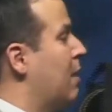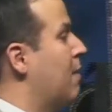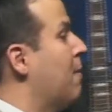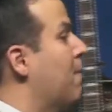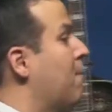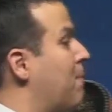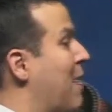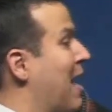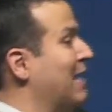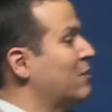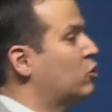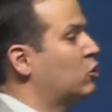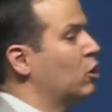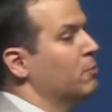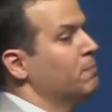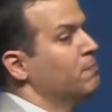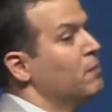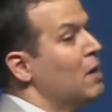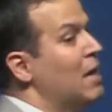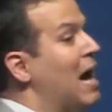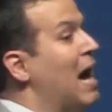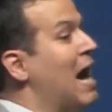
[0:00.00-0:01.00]
Pastor,
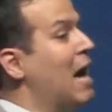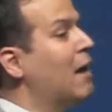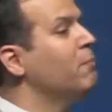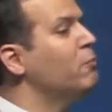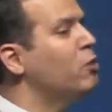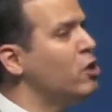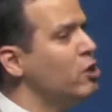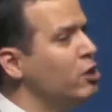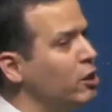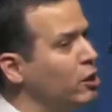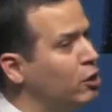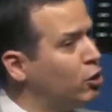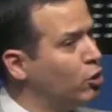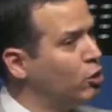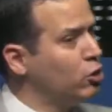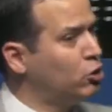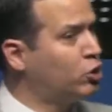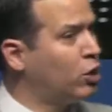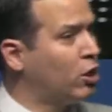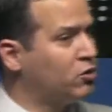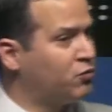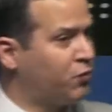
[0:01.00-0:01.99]
I'm going to go to
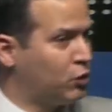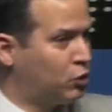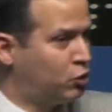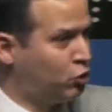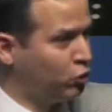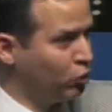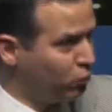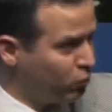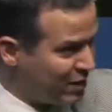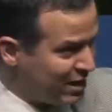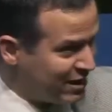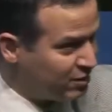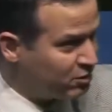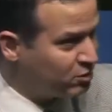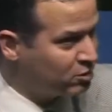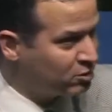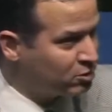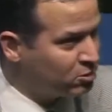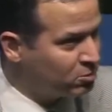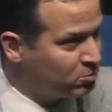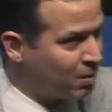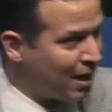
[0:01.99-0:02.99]
church for two
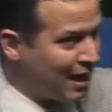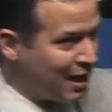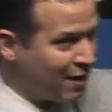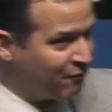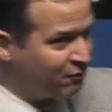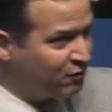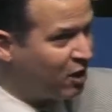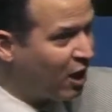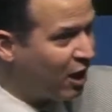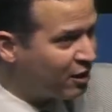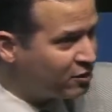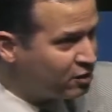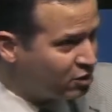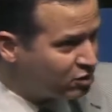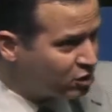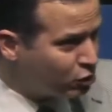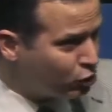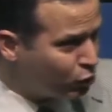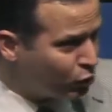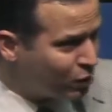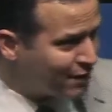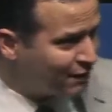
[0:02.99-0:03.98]
weeks. And if God
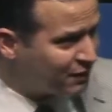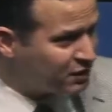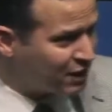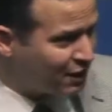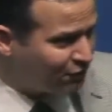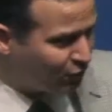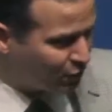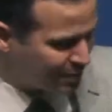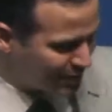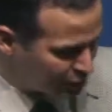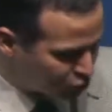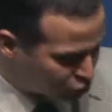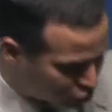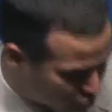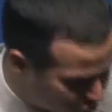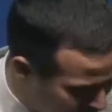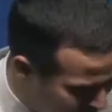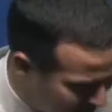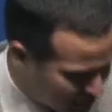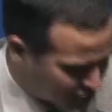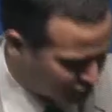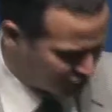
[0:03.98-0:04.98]
doesn't do everything for me in two
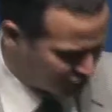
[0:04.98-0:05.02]
weeks,